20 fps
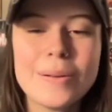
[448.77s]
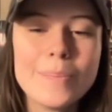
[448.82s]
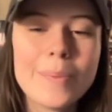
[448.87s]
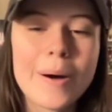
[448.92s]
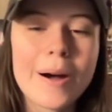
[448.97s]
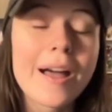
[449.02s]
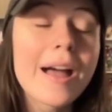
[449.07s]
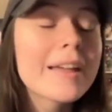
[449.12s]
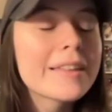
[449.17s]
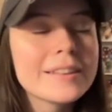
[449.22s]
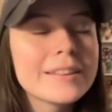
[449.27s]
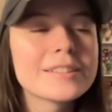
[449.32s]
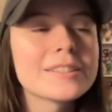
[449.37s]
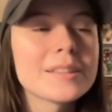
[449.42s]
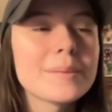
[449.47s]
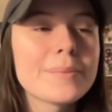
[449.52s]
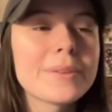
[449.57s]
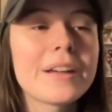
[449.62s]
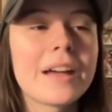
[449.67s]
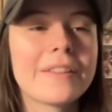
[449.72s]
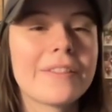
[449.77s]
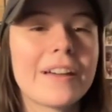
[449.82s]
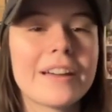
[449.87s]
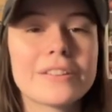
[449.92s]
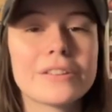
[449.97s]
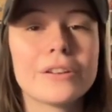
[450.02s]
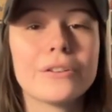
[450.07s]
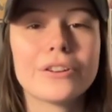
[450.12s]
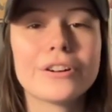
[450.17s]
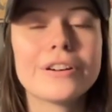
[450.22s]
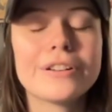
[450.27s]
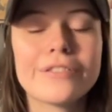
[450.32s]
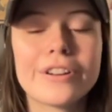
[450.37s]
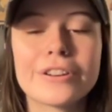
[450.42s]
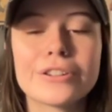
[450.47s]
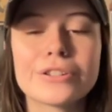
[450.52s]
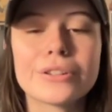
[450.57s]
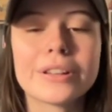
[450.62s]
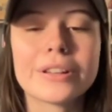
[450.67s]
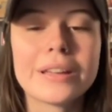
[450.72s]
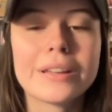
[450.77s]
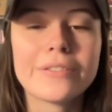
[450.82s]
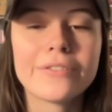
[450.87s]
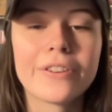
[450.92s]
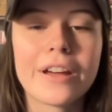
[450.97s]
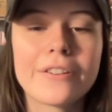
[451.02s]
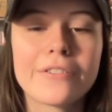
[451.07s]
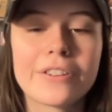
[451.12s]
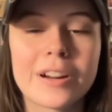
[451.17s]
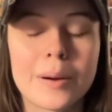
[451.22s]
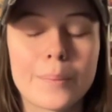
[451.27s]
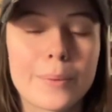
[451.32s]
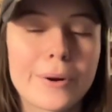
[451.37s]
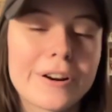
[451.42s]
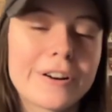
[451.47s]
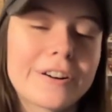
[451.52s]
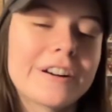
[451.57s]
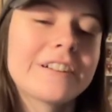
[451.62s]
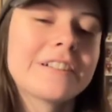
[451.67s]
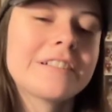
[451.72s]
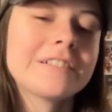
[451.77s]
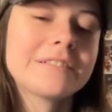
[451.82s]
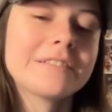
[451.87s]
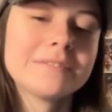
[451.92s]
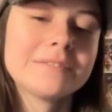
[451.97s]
but I, it's something I'd like to learn eventually if I ever get a printer.